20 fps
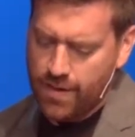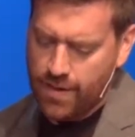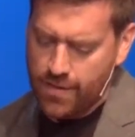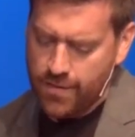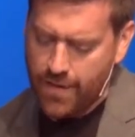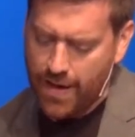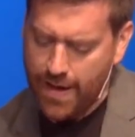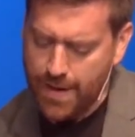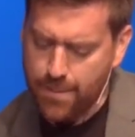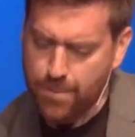
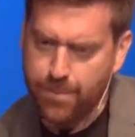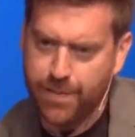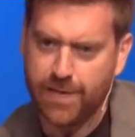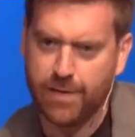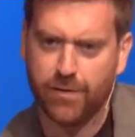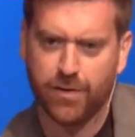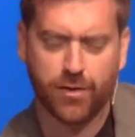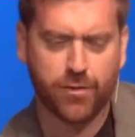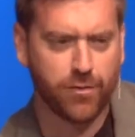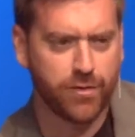That
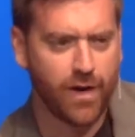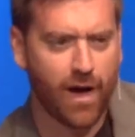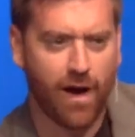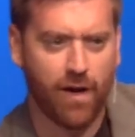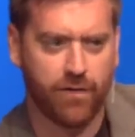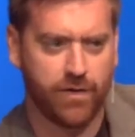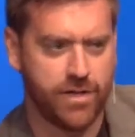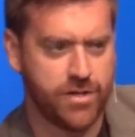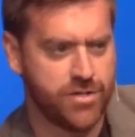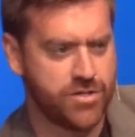empirical
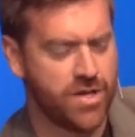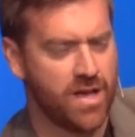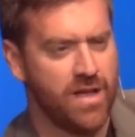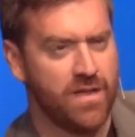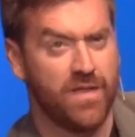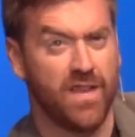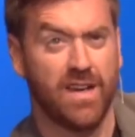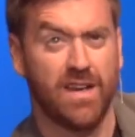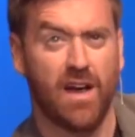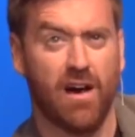knowledge,
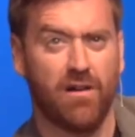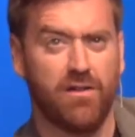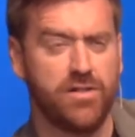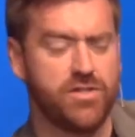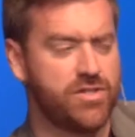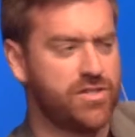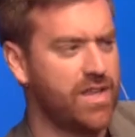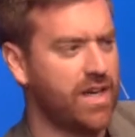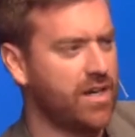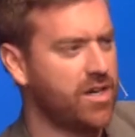that
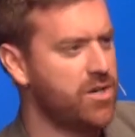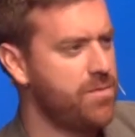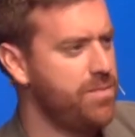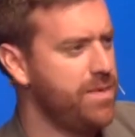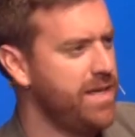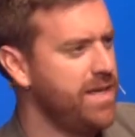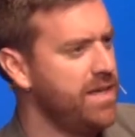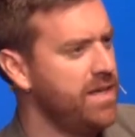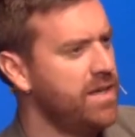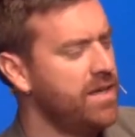knowledge that could
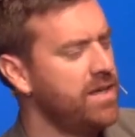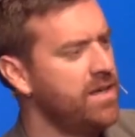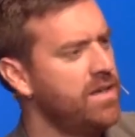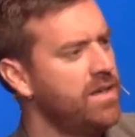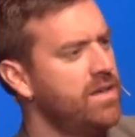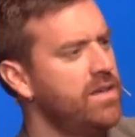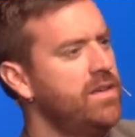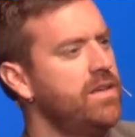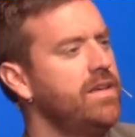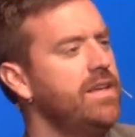be
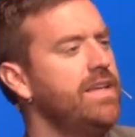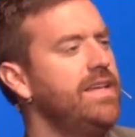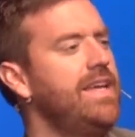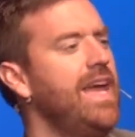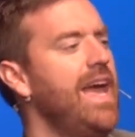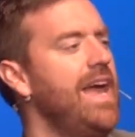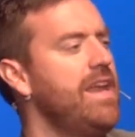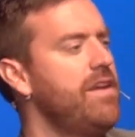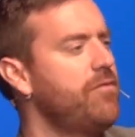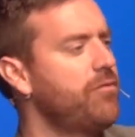
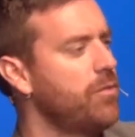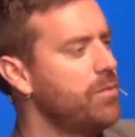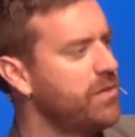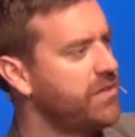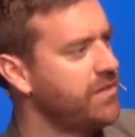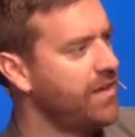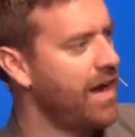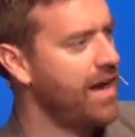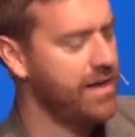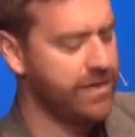gained from
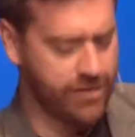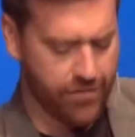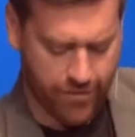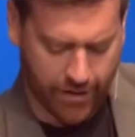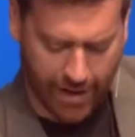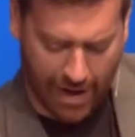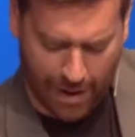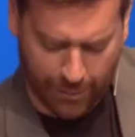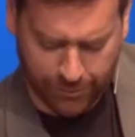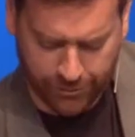
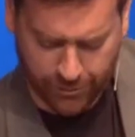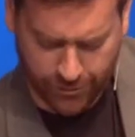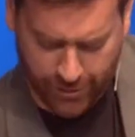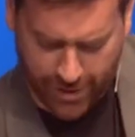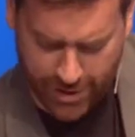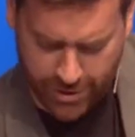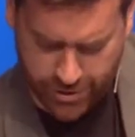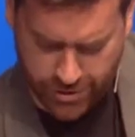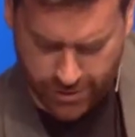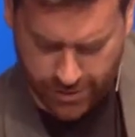scientific
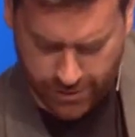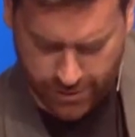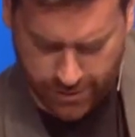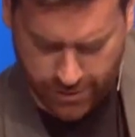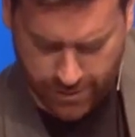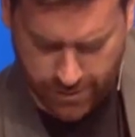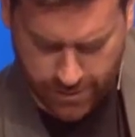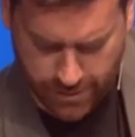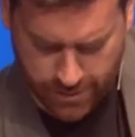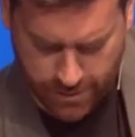observation,
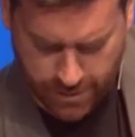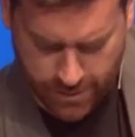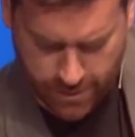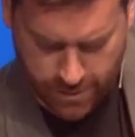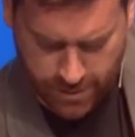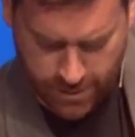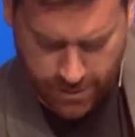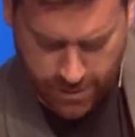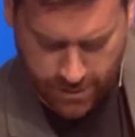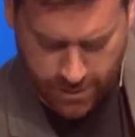
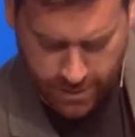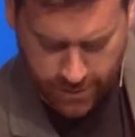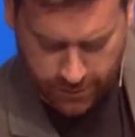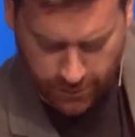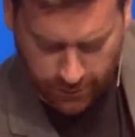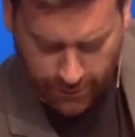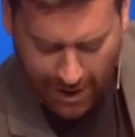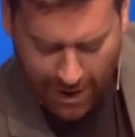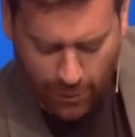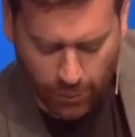the
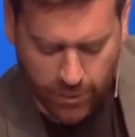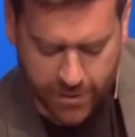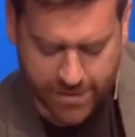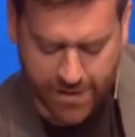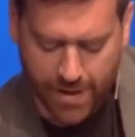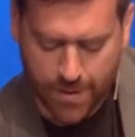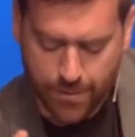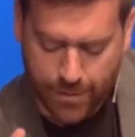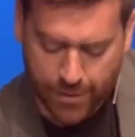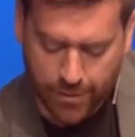lie was
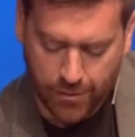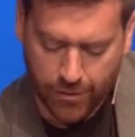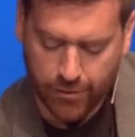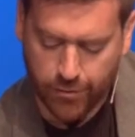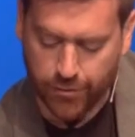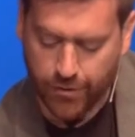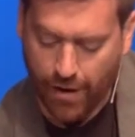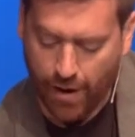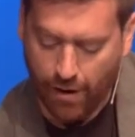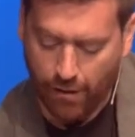that
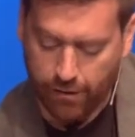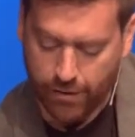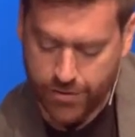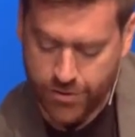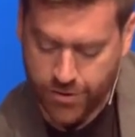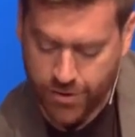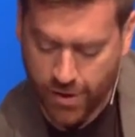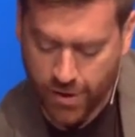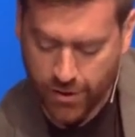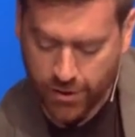empirical
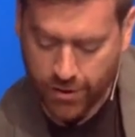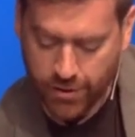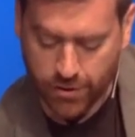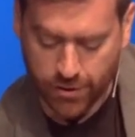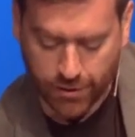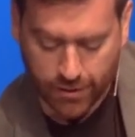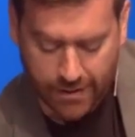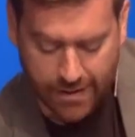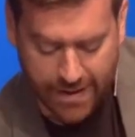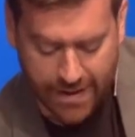knowledge
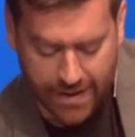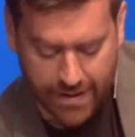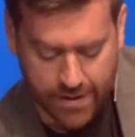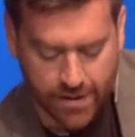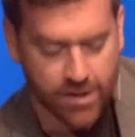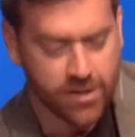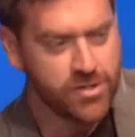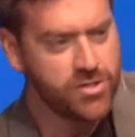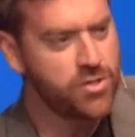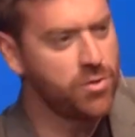could
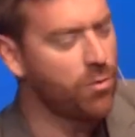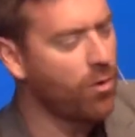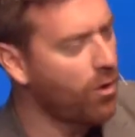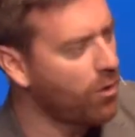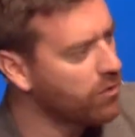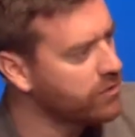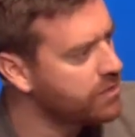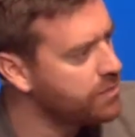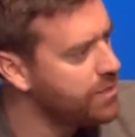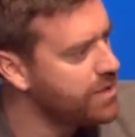lead to
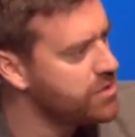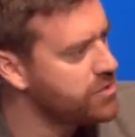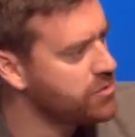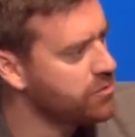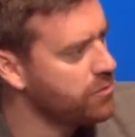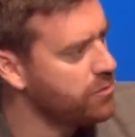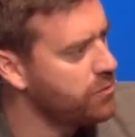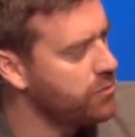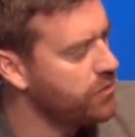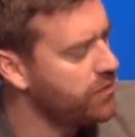ultimate
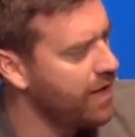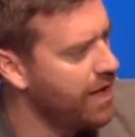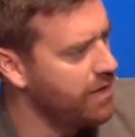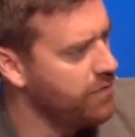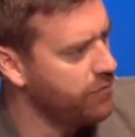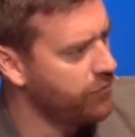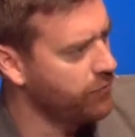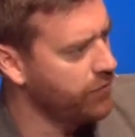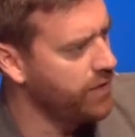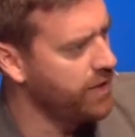truth
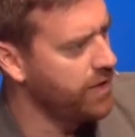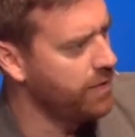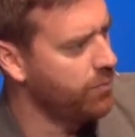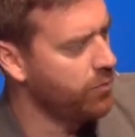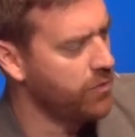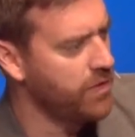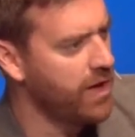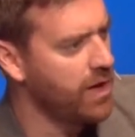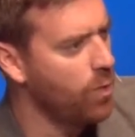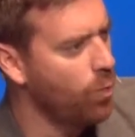and freedom,
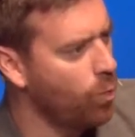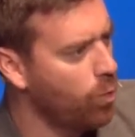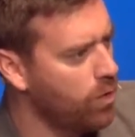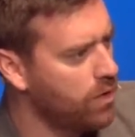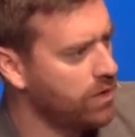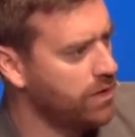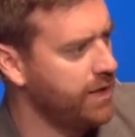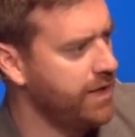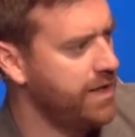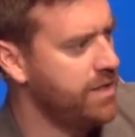or that it
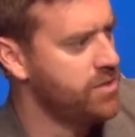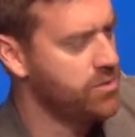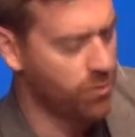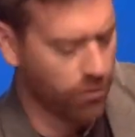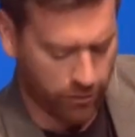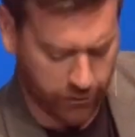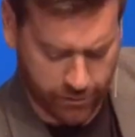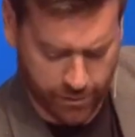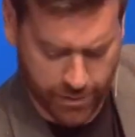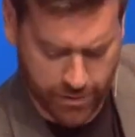would lead to
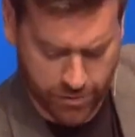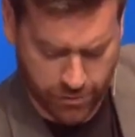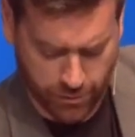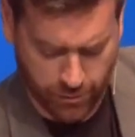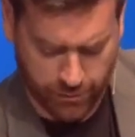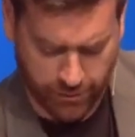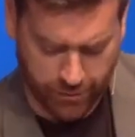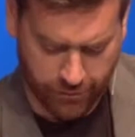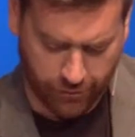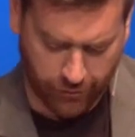ultimate
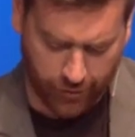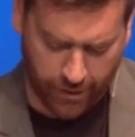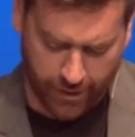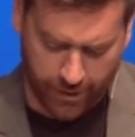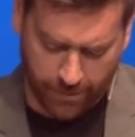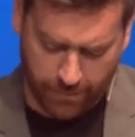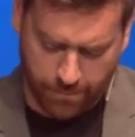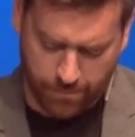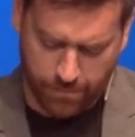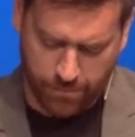truth and
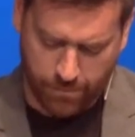freedom.